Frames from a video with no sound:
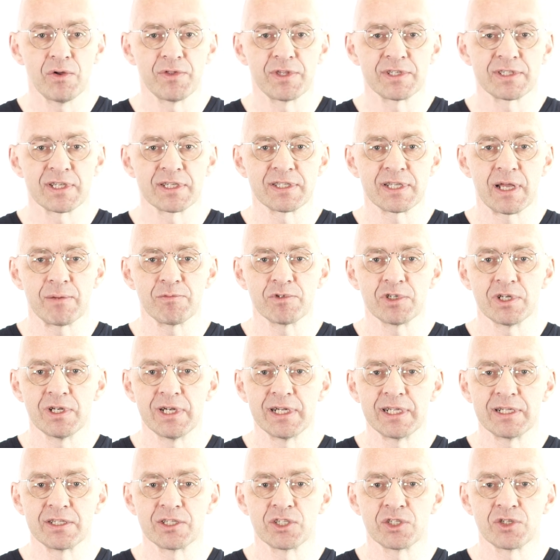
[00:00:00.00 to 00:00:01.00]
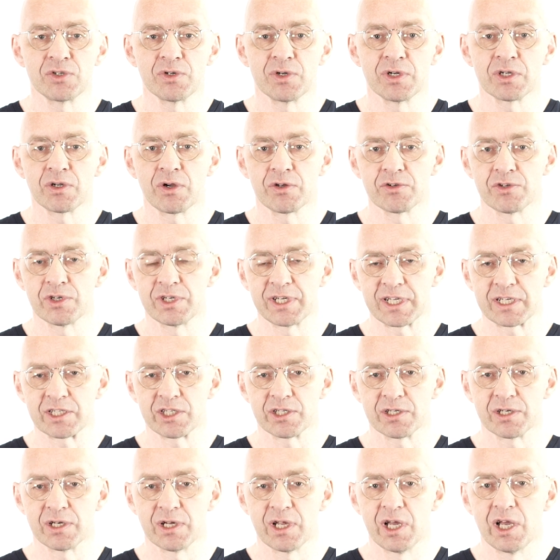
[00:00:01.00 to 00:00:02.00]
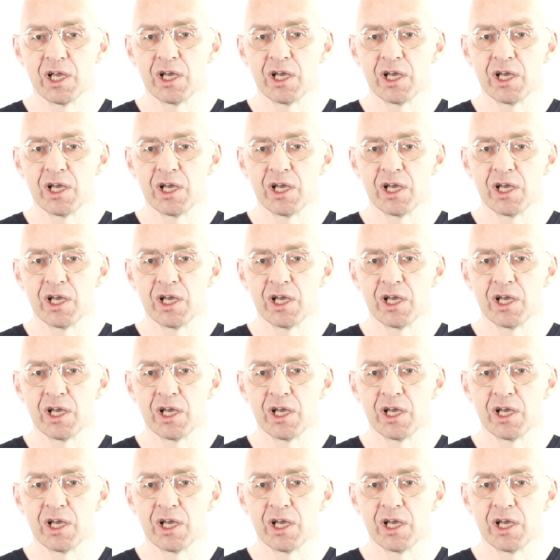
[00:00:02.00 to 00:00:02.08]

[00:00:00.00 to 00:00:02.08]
this assumption leads to a contradiction,